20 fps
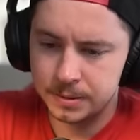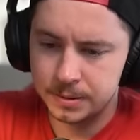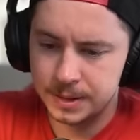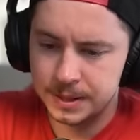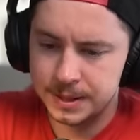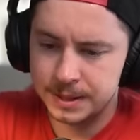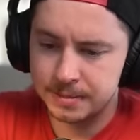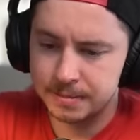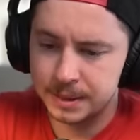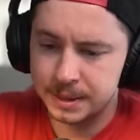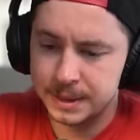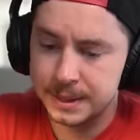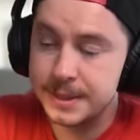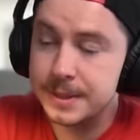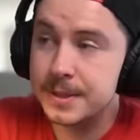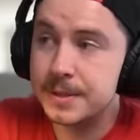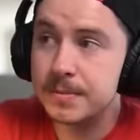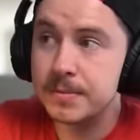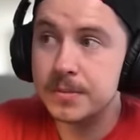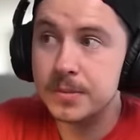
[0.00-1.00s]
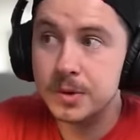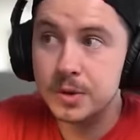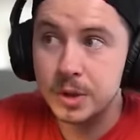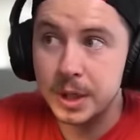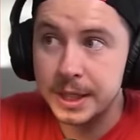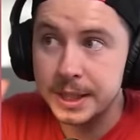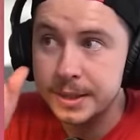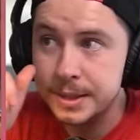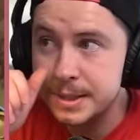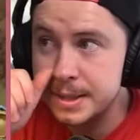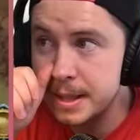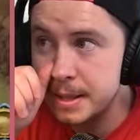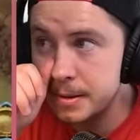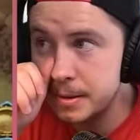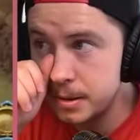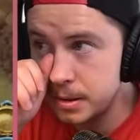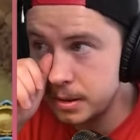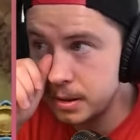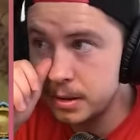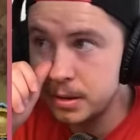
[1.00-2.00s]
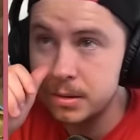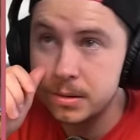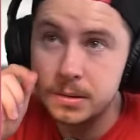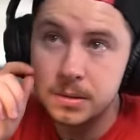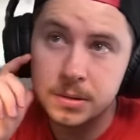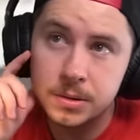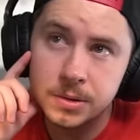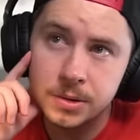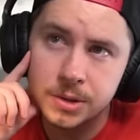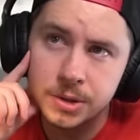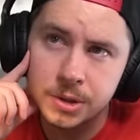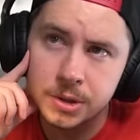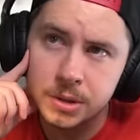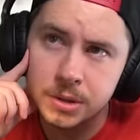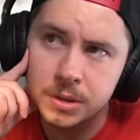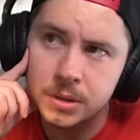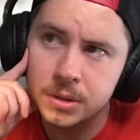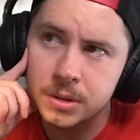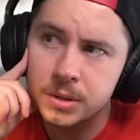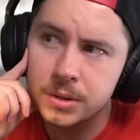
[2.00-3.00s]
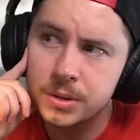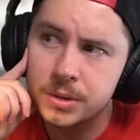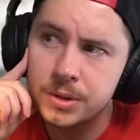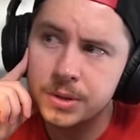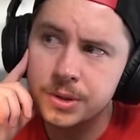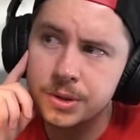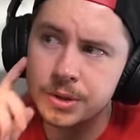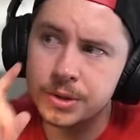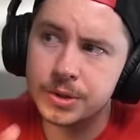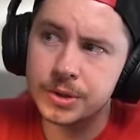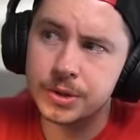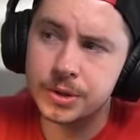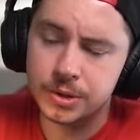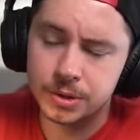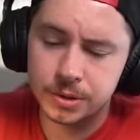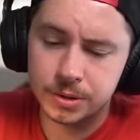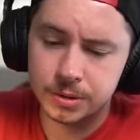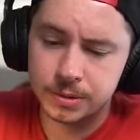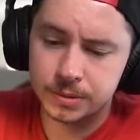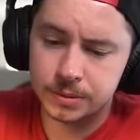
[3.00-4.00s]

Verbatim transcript: It's a Blizz. Trying to get the Town Hall. Sure. Sure, sure, sure.